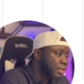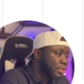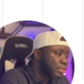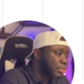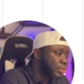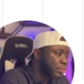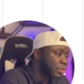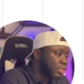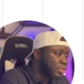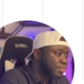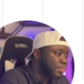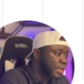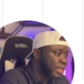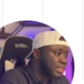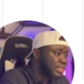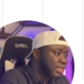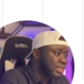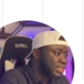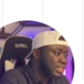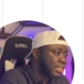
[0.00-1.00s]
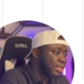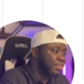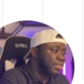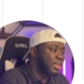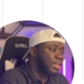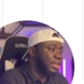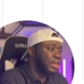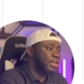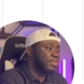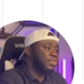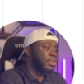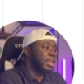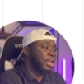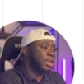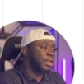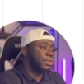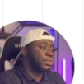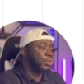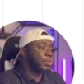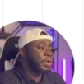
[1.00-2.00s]
to respect the same key level
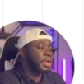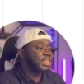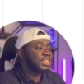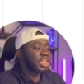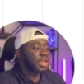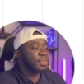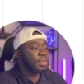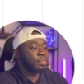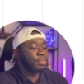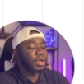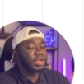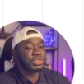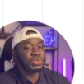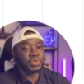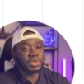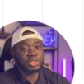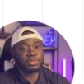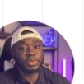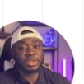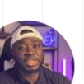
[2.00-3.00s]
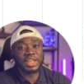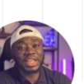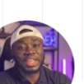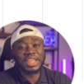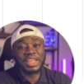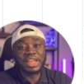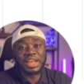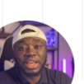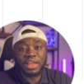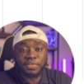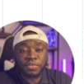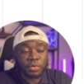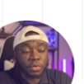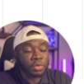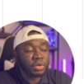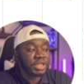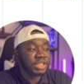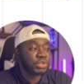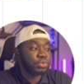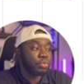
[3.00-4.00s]
again. So it's coming back to respect the key
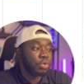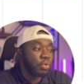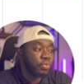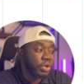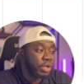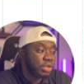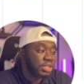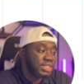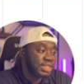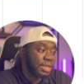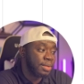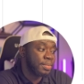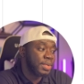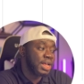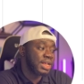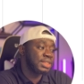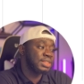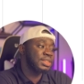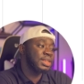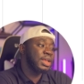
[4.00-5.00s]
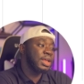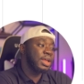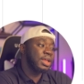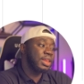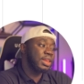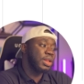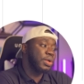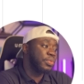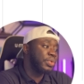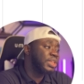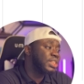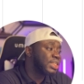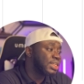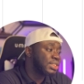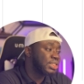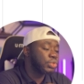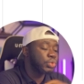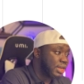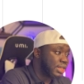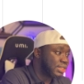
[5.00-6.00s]
level is what we term as the retest.